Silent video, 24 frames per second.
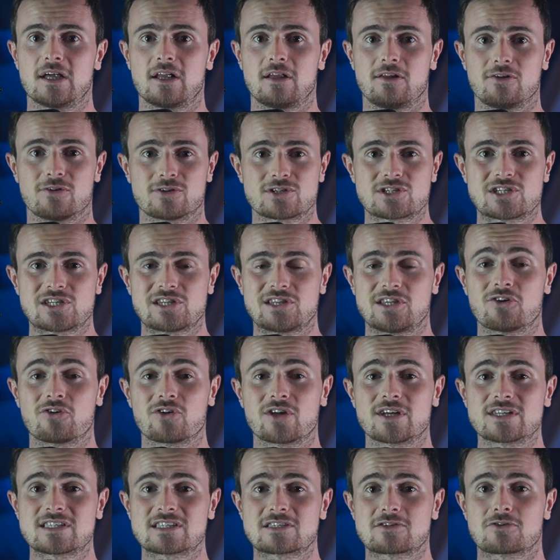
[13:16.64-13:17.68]
launching the
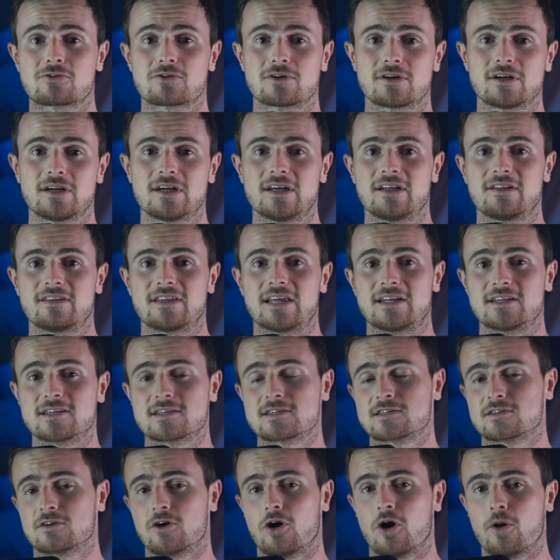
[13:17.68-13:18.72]
online store that
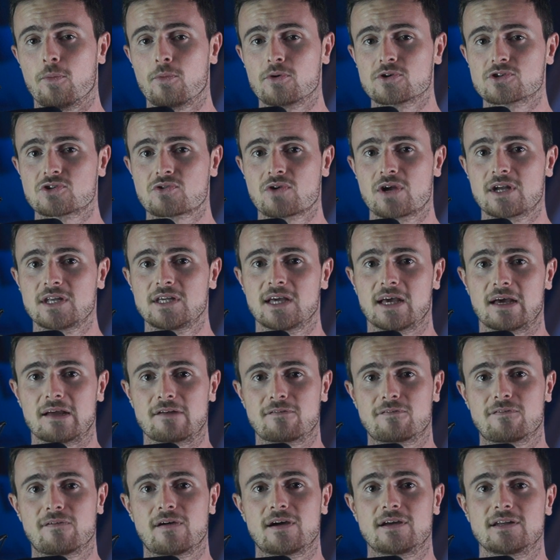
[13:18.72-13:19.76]
is almost ready and
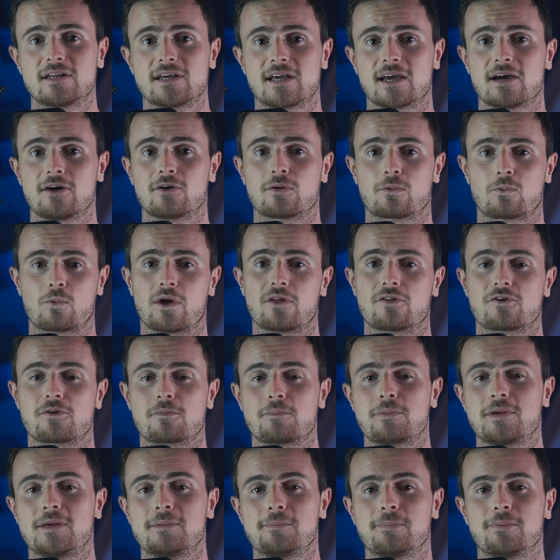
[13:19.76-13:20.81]
finding out whether
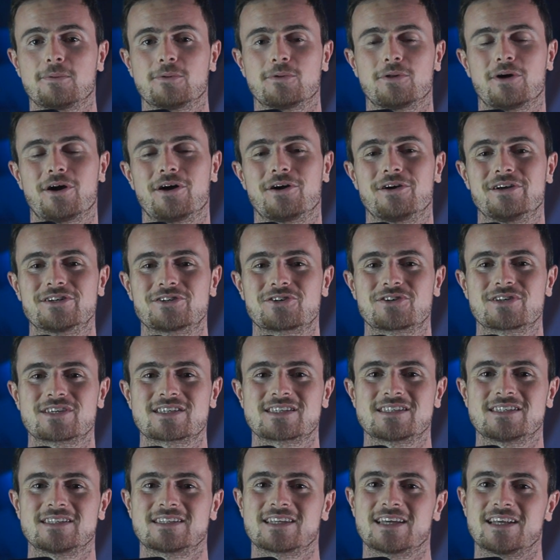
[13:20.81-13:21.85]
people are
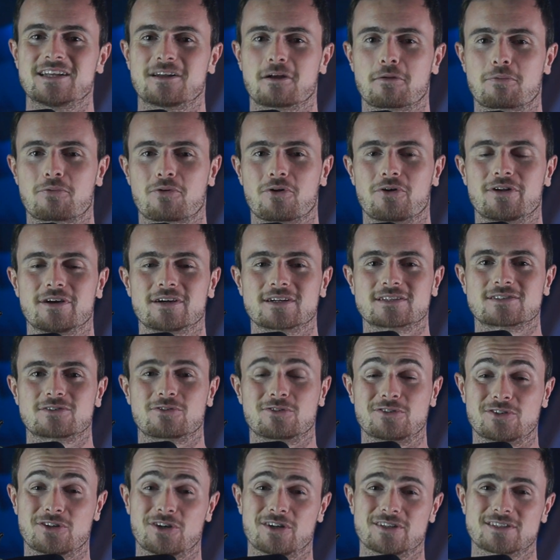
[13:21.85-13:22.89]
interested in their product
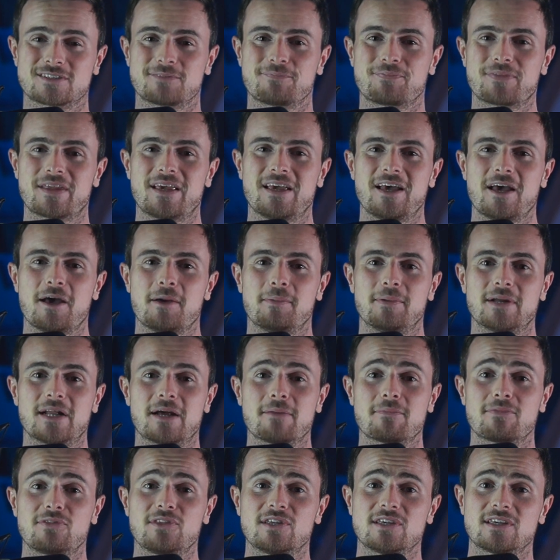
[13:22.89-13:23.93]
or not. But
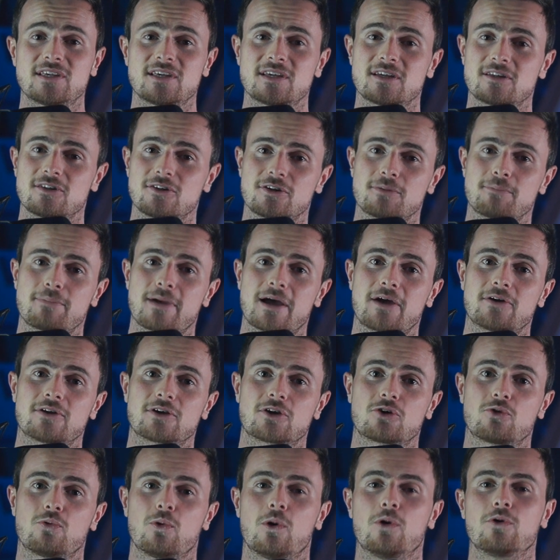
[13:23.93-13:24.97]
I'm thinking a lot about a
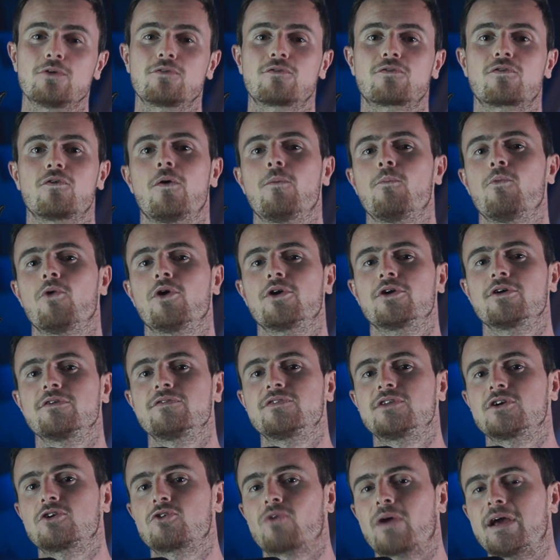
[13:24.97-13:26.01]
quote from one of
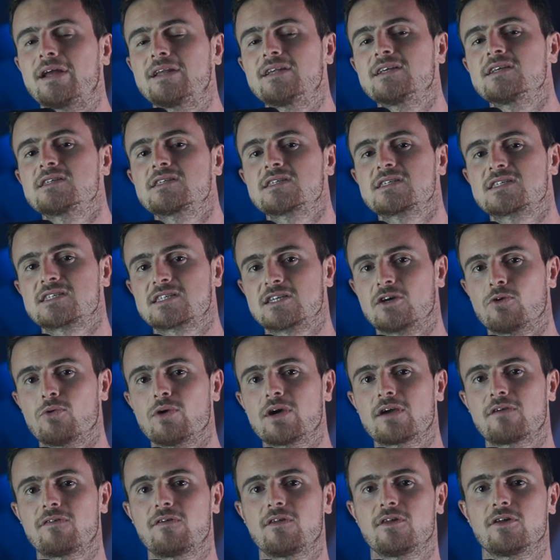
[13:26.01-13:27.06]
the greatest
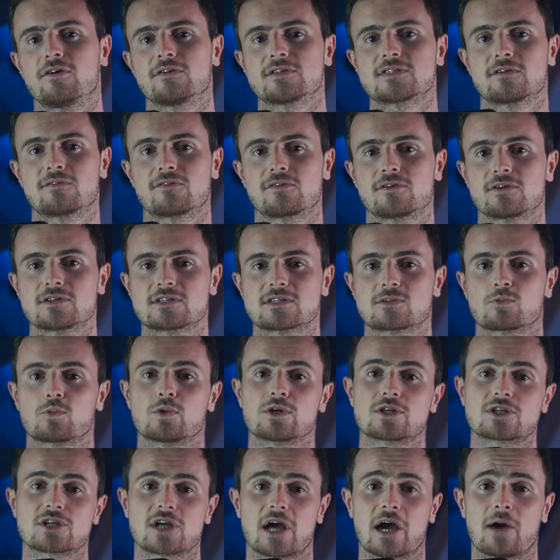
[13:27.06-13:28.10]
Stoic philosophers,
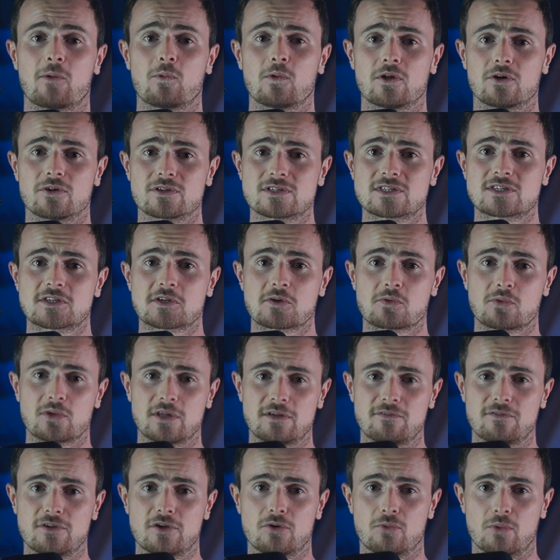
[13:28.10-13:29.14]
which I will also
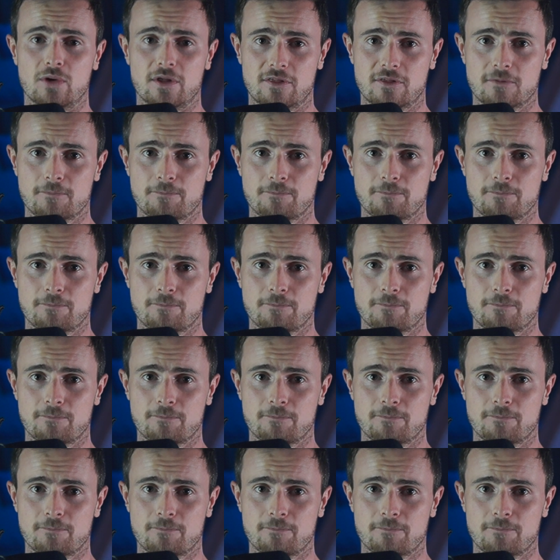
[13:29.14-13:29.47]
leave you with.